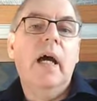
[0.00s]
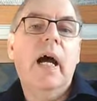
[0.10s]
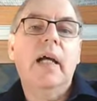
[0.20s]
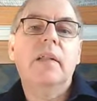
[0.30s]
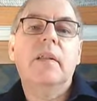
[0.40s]

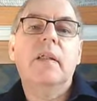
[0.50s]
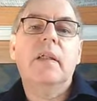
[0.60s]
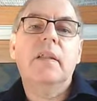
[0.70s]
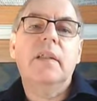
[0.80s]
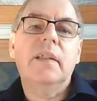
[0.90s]
and
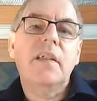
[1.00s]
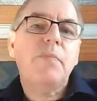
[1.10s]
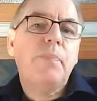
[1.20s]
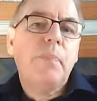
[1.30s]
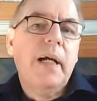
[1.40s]
that
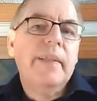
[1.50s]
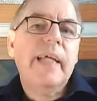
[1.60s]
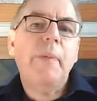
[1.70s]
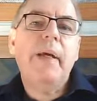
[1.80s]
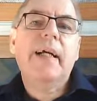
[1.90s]
this
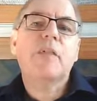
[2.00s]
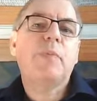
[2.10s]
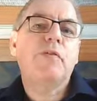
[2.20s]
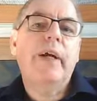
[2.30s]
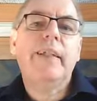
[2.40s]
pandemic has
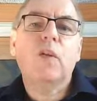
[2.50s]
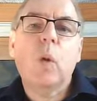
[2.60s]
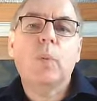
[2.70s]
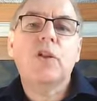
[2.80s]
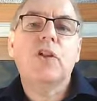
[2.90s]
provided
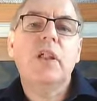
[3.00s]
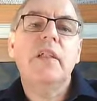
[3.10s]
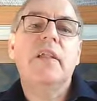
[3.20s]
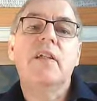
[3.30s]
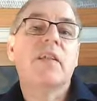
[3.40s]

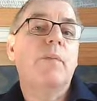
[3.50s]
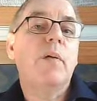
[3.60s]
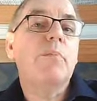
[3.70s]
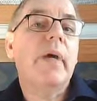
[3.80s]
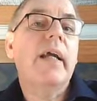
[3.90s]
opportunities that
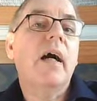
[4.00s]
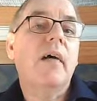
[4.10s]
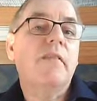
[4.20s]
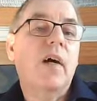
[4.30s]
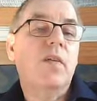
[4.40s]
we might
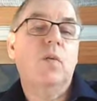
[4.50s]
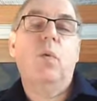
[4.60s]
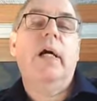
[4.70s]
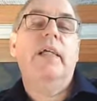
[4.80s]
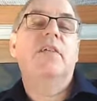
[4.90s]
have
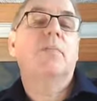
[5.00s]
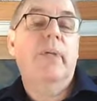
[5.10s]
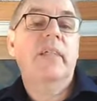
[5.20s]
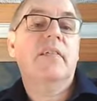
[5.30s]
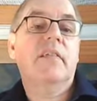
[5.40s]
otherwise
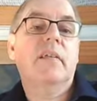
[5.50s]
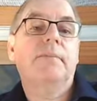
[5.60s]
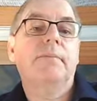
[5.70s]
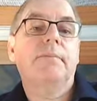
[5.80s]
missed.